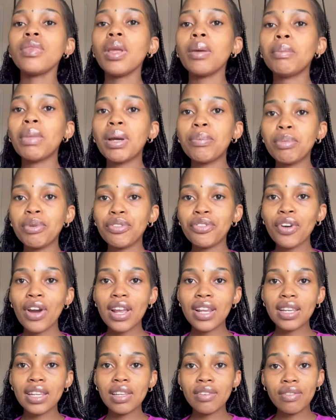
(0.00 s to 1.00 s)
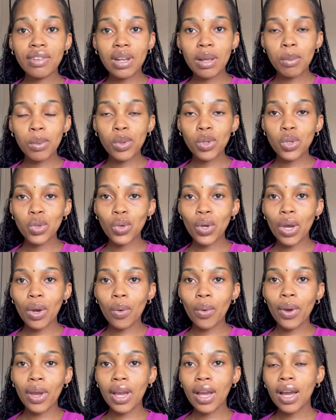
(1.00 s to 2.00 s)
but before i leave let me do a
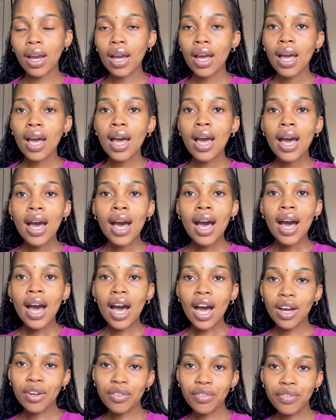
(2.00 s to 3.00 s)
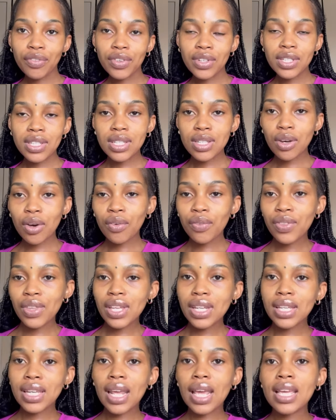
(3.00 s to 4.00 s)
quick outfit of
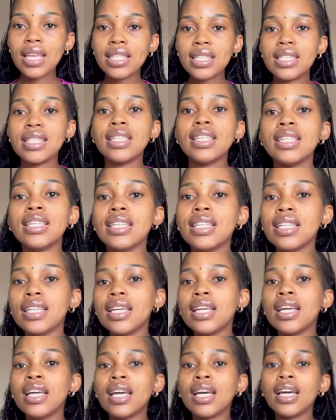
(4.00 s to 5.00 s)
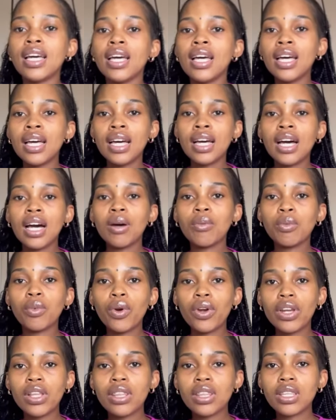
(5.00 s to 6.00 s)
the daisy i'm
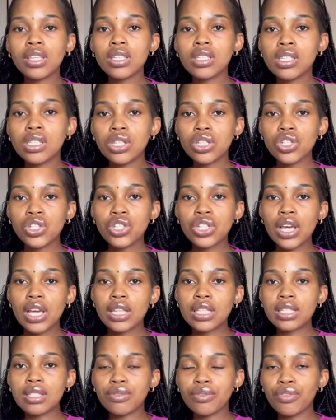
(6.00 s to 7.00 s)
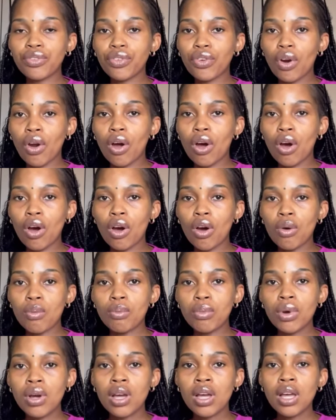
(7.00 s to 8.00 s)
wearing this shirt from
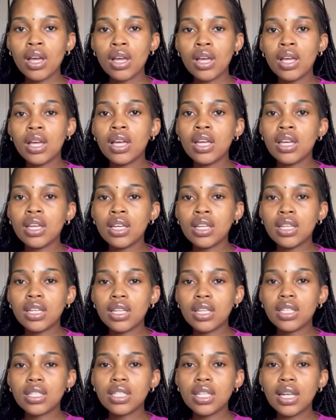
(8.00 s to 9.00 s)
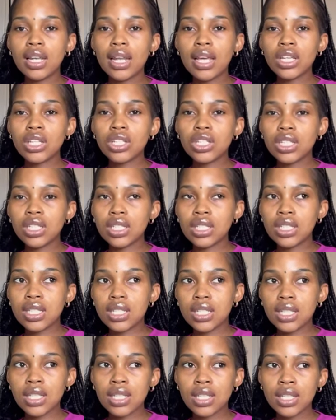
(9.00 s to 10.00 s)
is it
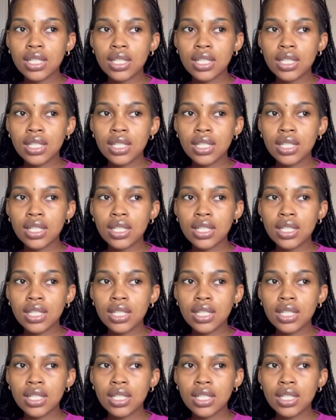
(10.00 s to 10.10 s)
legit